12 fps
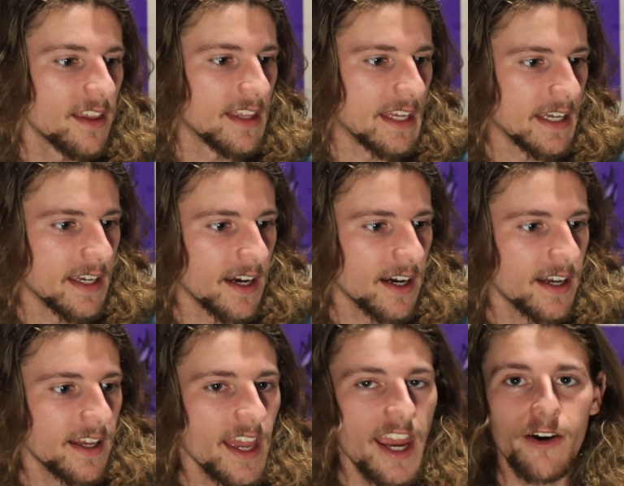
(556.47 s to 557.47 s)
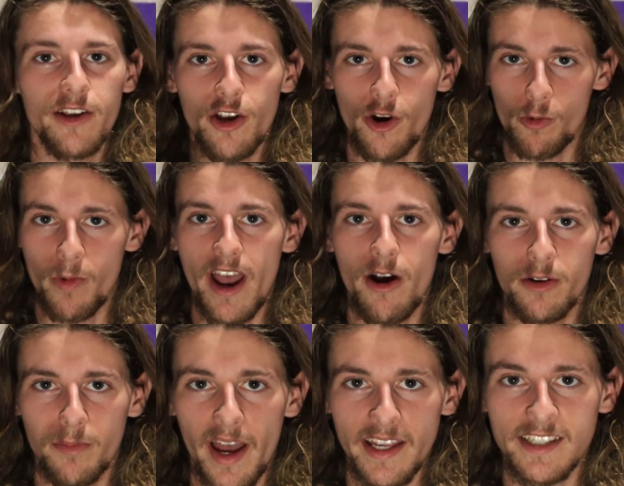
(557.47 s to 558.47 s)
the area
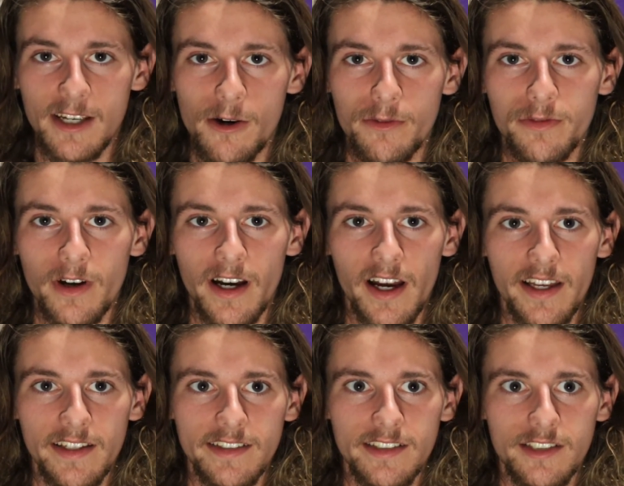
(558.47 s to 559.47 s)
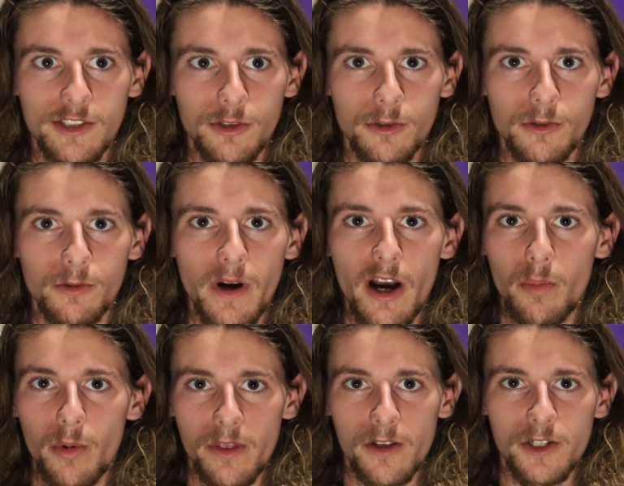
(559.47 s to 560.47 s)
around myself to
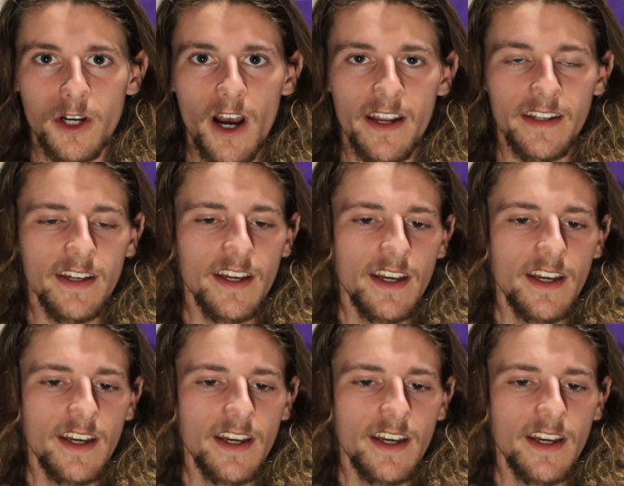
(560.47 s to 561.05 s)
help with the shot.